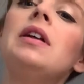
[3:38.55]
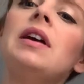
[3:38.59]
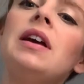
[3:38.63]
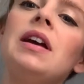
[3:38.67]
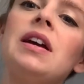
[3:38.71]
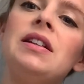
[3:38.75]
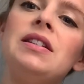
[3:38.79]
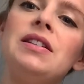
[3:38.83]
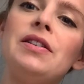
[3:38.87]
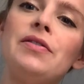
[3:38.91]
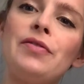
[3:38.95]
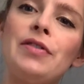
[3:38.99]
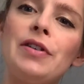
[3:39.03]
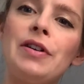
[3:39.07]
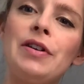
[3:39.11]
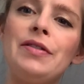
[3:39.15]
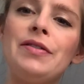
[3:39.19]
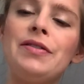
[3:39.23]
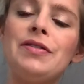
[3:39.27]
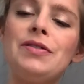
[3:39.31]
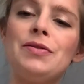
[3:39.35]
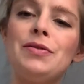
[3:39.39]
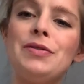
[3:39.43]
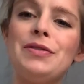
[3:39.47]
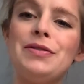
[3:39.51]
like a
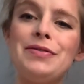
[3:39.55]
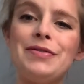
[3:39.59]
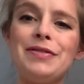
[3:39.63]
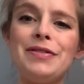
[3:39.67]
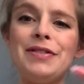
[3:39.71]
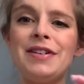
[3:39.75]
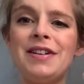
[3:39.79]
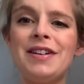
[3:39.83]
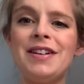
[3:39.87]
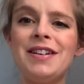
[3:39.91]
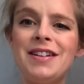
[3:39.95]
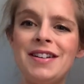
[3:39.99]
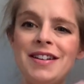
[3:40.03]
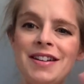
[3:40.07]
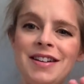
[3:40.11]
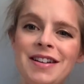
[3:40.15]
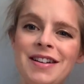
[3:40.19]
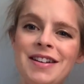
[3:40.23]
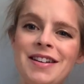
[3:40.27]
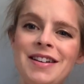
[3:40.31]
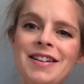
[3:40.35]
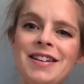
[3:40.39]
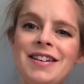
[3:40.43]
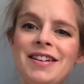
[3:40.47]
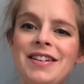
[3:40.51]
different sort of
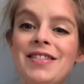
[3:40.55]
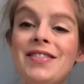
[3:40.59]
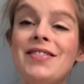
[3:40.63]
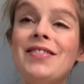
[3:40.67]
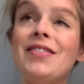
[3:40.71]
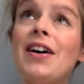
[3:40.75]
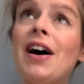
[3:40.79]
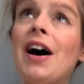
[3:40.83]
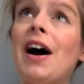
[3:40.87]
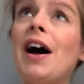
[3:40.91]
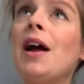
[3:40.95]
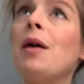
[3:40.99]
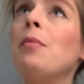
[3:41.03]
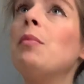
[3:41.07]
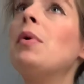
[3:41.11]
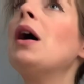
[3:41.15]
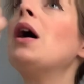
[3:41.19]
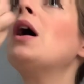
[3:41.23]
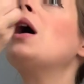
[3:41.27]
vibe.